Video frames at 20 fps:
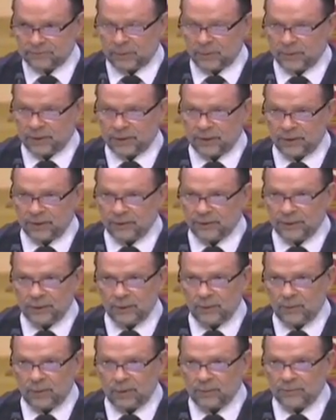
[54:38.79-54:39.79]
But we can only
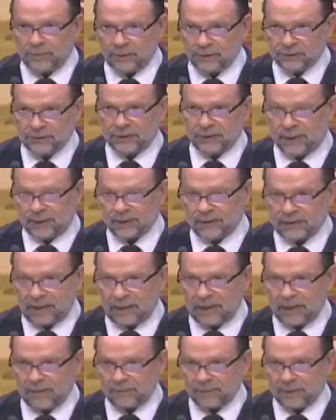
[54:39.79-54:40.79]
do it one person at a
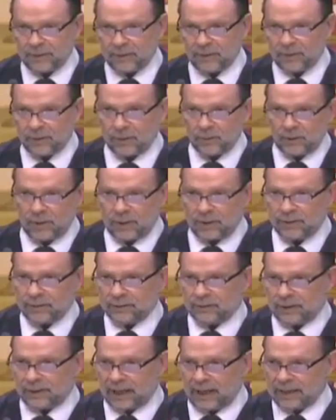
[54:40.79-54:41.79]
time, you know, or
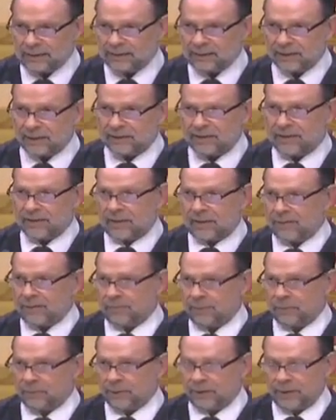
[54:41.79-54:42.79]
one class at a
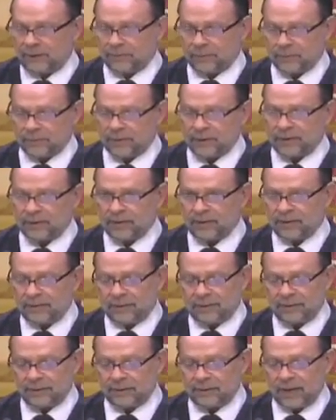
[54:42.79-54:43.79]
time or whatever. But
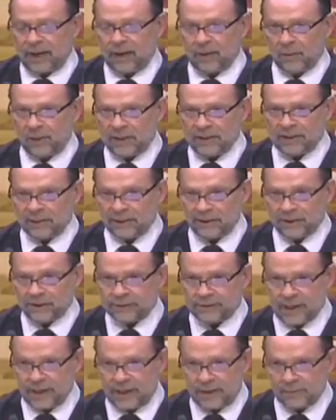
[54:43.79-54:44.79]
you're not wasting
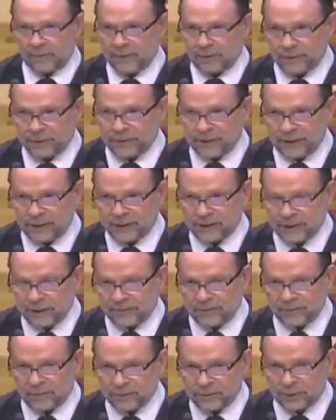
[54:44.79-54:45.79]
your time when you teach
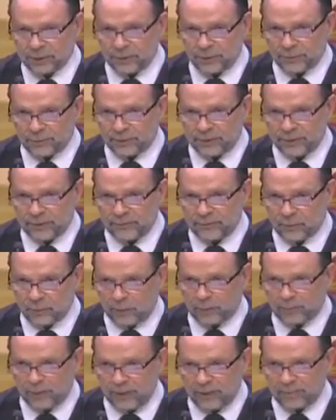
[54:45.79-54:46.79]
even 2, 3,
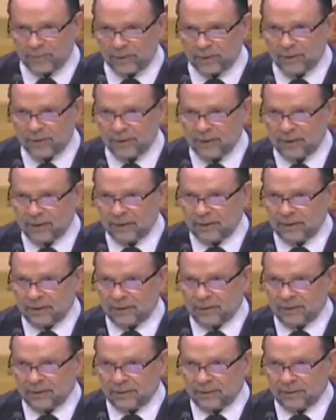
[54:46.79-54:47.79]
4 people
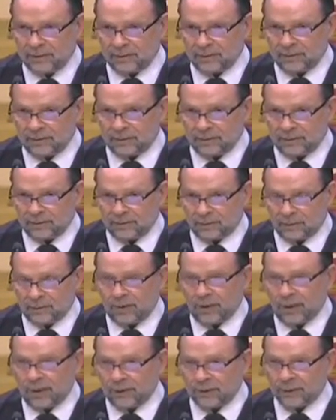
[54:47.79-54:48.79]

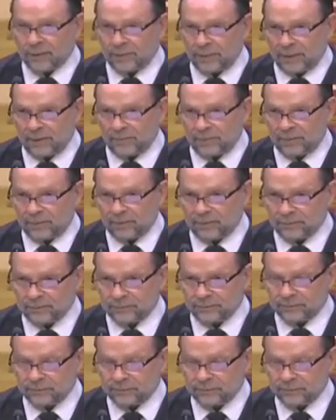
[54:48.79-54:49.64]
or 100 people.